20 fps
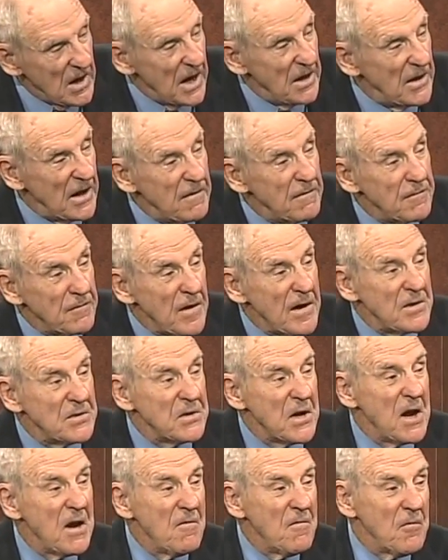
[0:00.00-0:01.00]
and they face
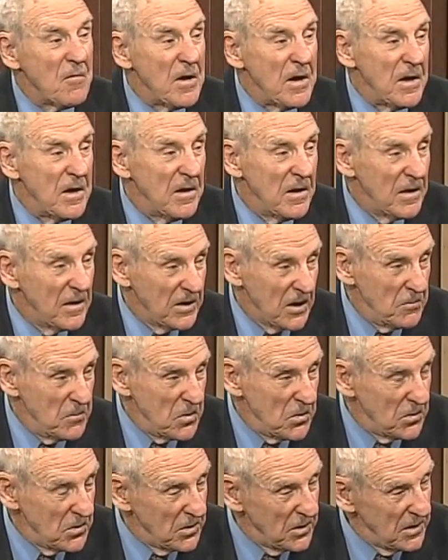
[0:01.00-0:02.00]
every
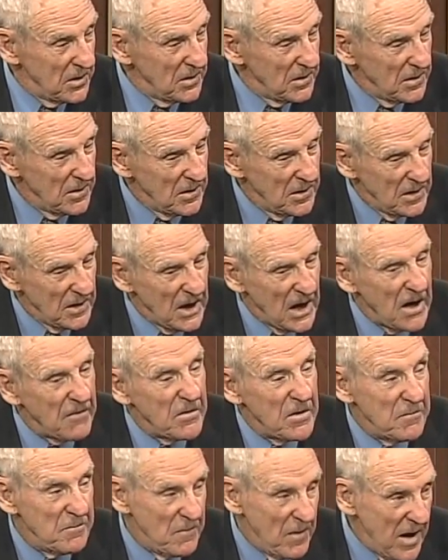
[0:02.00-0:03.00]
community,
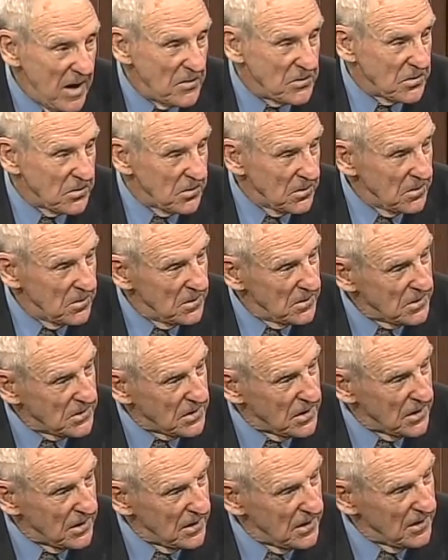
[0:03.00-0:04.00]
every major
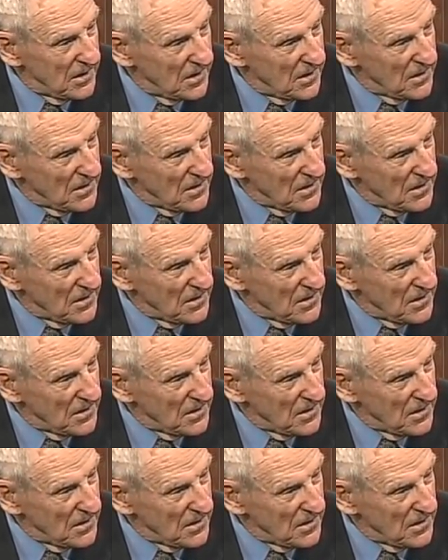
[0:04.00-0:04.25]
city in the